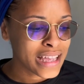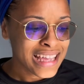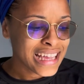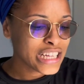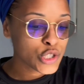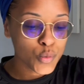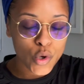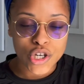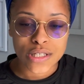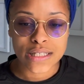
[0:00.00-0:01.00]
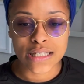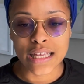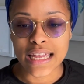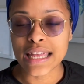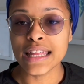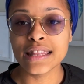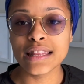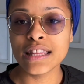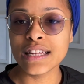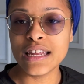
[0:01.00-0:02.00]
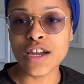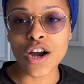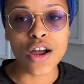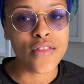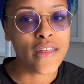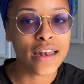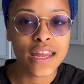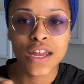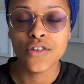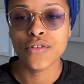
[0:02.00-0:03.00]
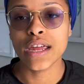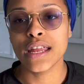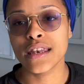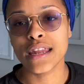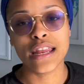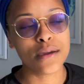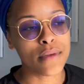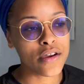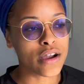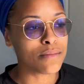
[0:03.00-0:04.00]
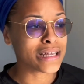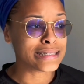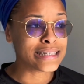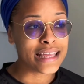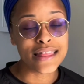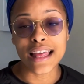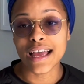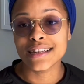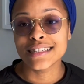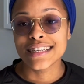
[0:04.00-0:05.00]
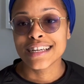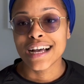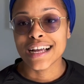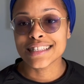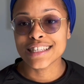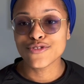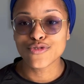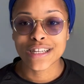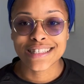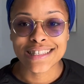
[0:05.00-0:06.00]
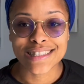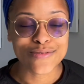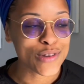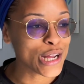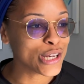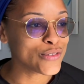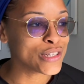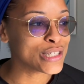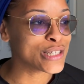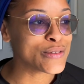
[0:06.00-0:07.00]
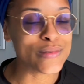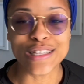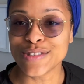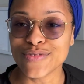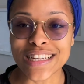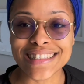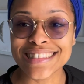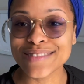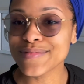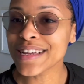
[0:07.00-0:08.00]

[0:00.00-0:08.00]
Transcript: it's worse in the DR than here in America. I'm not saying that. I think racism, colorism is racism and